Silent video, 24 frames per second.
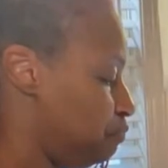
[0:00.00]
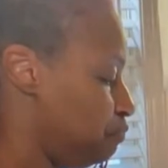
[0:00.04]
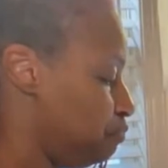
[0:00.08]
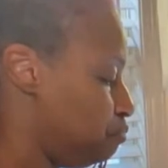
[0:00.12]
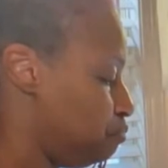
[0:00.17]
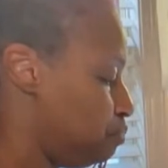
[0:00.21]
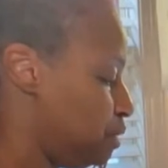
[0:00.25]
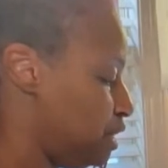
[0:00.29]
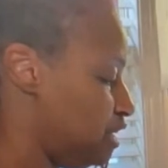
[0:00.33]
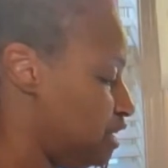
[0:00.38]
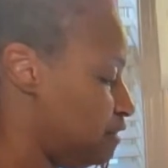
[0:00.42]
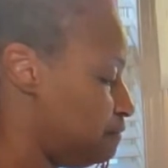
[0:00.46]

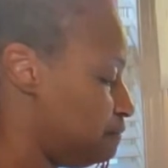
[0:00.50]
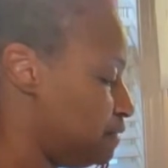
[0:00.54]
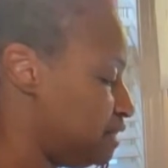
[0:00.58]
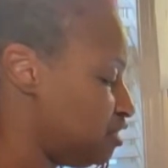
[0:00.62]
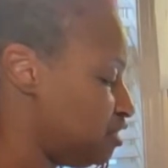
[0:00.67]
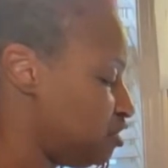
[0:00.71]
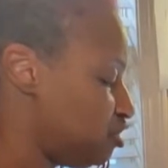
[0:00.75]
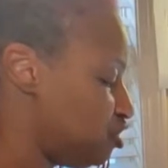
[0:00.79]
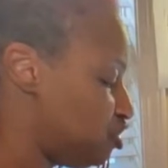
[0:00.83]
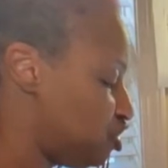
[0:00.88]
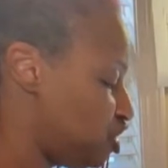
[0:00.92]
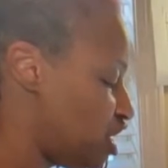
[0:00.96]
But if it's
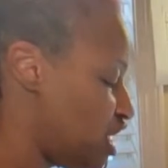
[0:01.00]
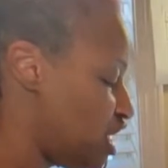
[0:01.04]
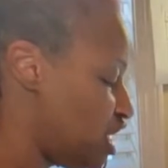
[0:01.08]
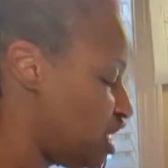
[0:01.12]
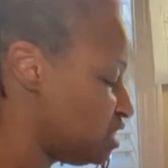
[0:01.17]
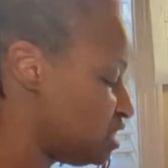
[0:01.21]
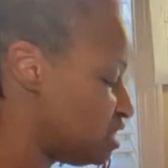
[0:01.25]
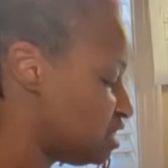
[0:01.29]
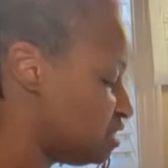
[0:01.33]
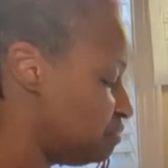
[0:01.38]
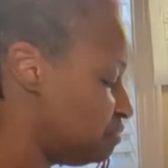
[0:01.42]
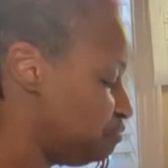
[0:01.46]

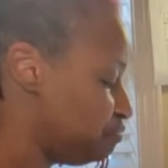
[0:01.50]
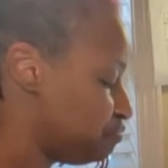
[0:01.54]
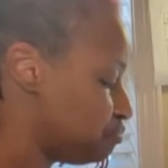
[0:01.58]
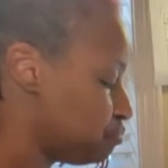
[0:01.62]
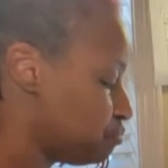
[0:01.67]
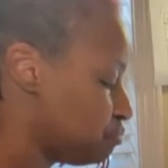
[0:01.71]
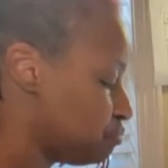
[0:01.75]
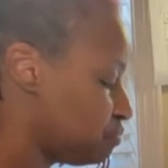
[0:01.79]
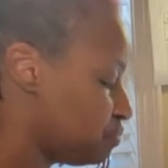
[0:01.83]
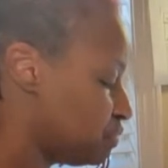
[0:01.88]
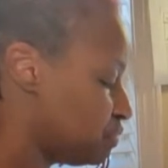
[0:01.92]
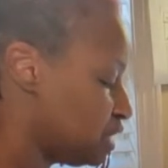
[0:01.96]
just
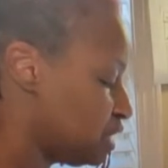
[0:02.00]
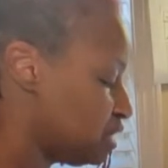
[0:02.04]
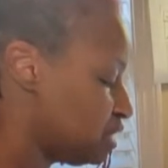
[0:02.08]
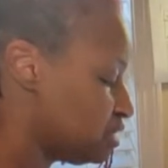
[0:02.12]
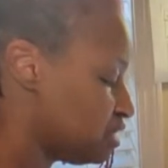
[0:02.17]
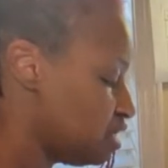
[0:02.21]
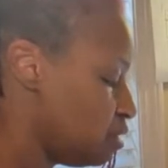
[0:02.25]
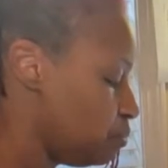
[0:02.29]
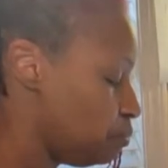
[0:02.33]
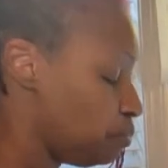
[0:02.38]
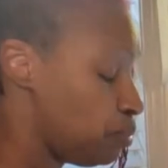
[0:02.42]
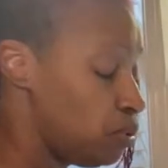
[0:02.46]

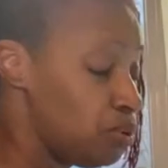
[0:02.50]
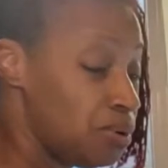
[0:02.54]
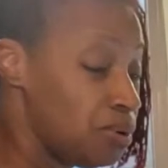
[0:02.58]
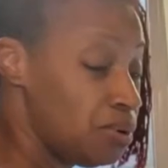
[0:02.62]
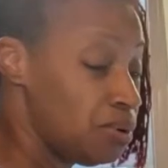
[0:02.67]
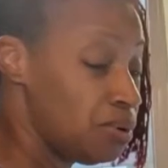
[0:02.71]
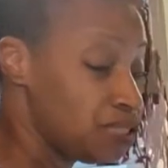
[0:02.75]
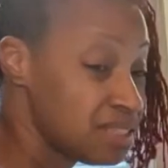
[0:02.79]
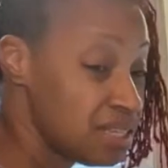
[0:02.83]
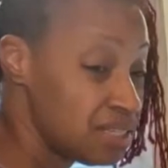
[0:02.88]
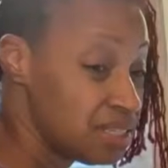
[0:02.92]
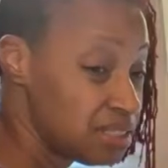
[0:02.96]
some
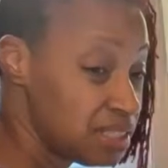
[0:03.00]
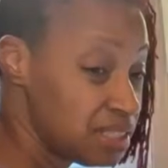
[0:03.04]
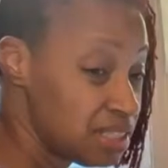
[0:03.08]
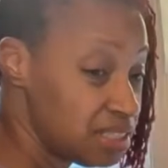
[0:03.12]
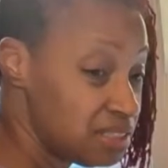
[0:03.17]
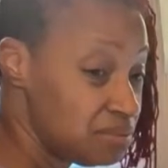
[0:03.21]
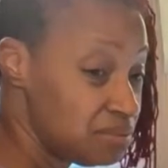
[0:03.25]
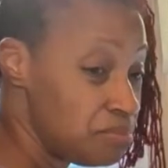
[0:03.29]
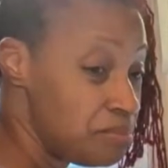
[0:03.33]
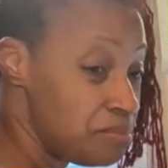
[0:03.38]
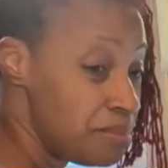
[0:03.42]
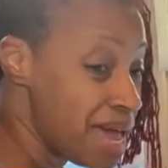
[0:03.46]
points that
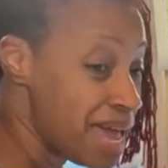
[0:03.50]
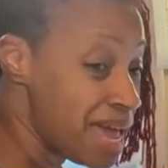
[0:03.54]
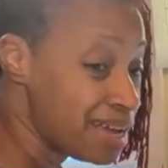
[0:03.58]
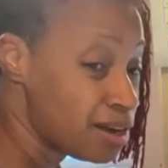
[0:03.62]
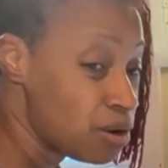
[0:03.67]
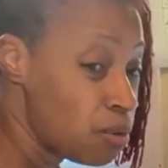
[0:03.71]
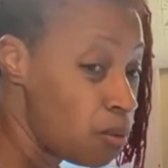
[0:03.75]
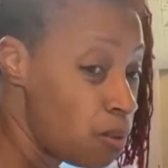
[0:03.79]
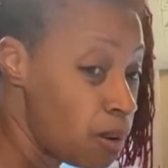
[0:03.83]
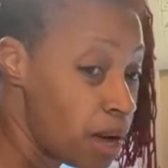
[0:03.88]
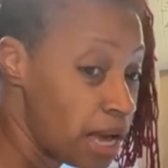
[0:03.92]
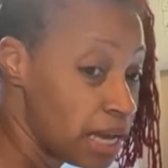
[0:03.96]
didn't
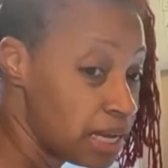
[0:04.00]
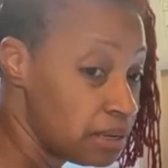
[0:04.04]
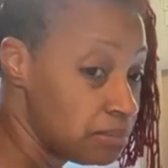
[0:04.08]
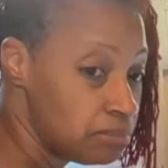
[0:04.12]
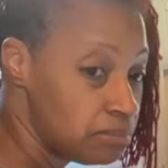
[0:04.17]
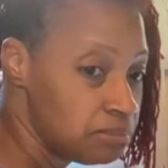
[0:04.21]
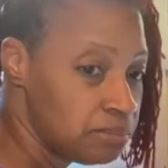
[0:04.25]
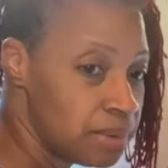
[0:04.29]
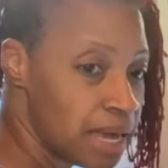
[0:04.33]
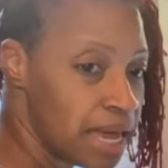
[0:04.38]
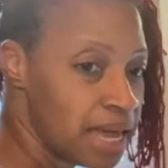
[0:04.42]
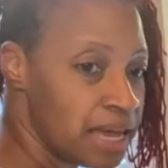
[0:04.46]
quite
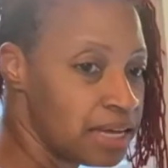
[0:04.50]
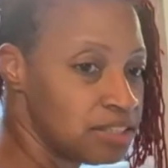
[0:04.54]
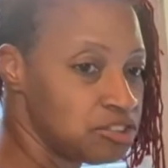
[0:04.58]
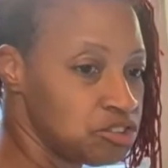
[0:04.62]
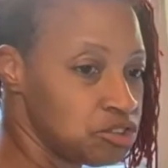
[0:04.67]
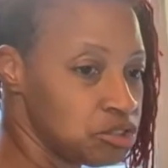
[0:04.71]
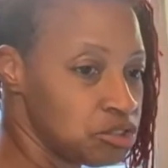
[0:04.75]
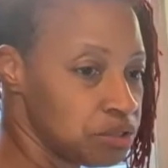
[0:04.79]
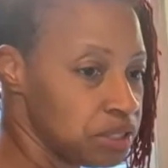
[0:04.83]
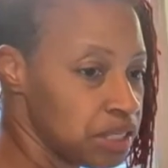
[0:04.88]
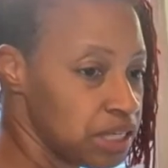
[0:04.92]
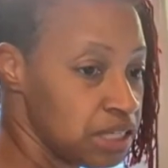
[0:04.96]
match
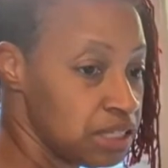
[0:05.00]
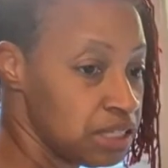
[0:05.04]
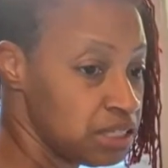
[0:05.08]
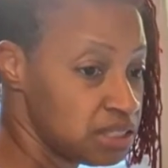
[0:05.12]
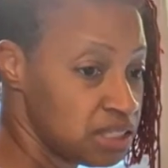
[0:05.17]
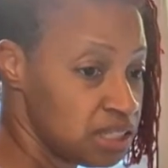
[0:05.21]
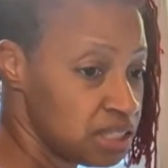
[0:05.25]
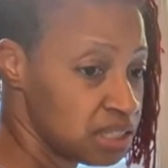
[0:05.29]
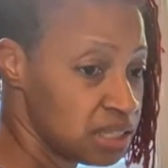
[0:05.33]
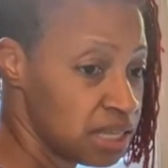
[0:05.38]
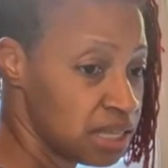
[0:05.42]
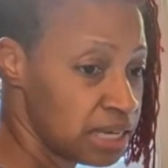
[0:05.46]
or
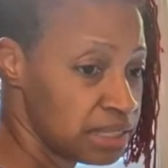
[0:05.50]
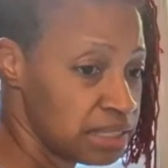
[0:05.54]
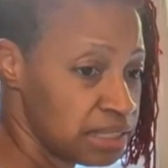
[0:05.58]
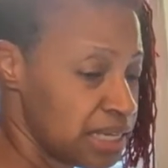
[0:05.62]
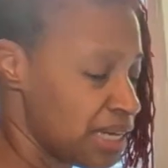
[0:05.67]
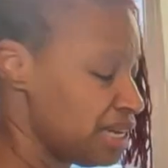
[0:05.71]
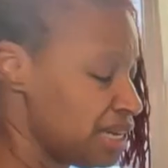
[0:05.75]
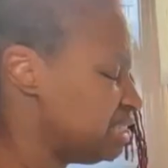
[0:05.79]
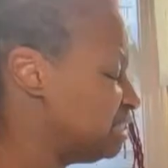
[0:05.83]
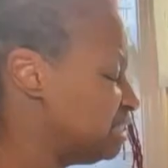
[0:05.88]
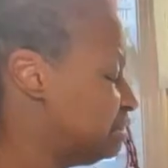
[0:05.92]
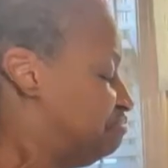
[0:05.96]
anything like
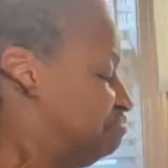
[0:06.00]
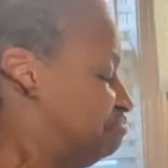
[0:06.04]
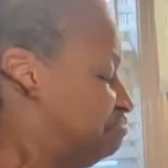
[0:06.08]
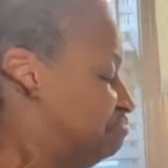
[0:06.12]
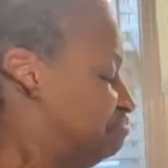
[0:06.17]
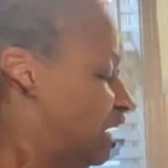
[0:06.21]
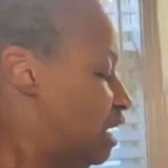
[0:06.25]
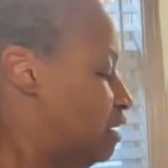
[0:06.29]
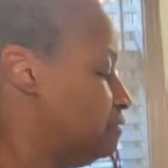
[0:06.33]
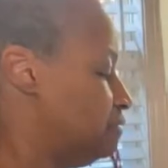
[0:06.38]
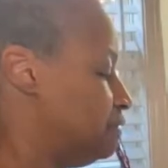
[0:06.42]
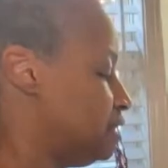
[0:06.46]
that,
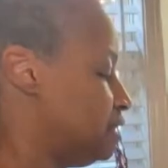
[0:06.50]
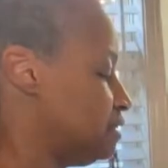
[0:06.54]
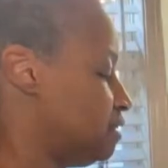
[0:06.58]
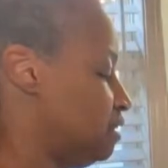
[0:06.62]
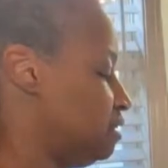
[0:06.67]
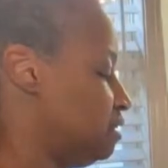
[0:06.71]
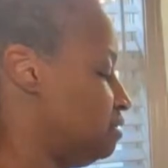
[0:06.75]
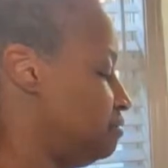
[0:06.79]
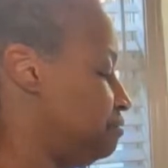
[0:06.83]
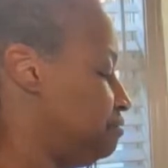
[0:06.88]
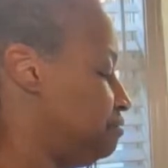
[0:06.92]
I'll fix that.